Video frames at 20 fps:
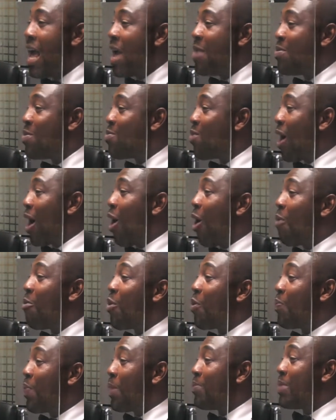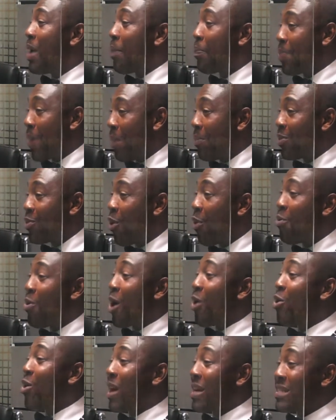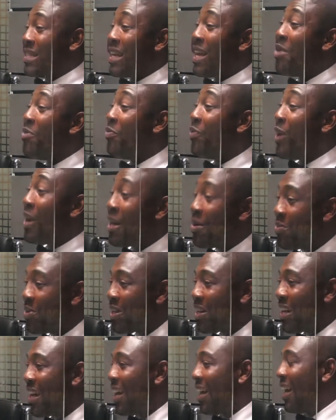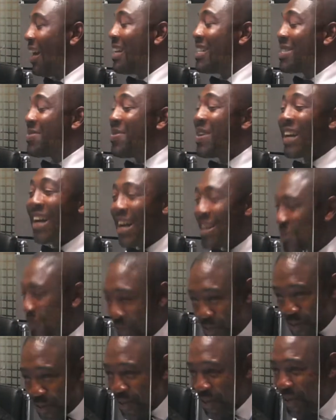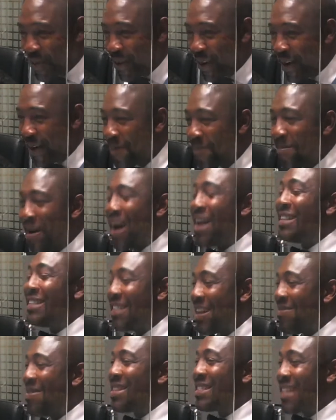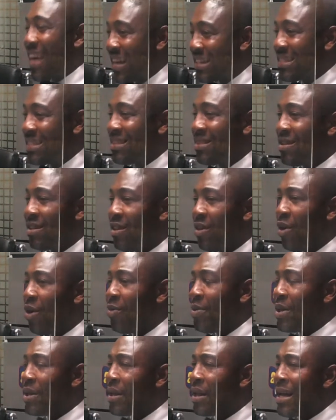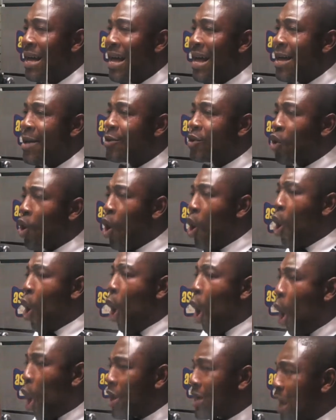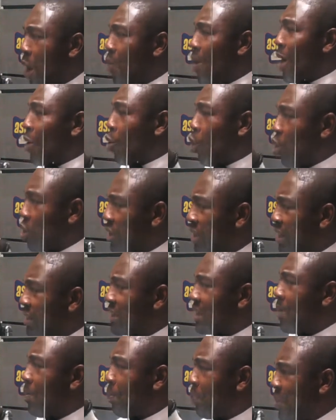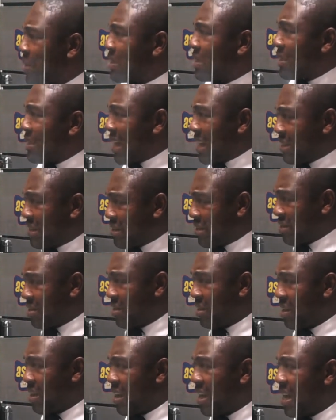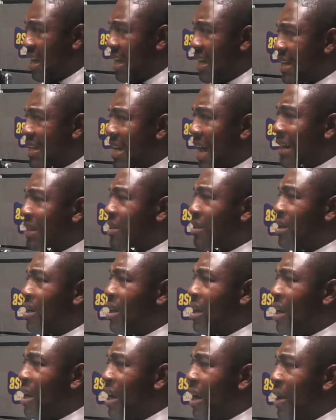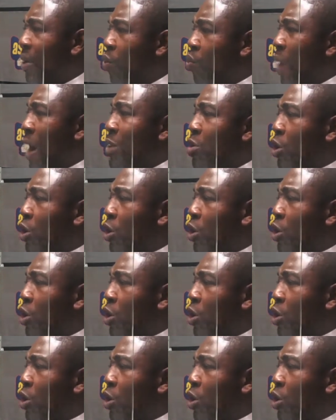Ebi mo a omo premier prime no. Omo a kase ya feli mi. Enti mi ka school. Na en cheme start. Obi. So, there were condition precedents that were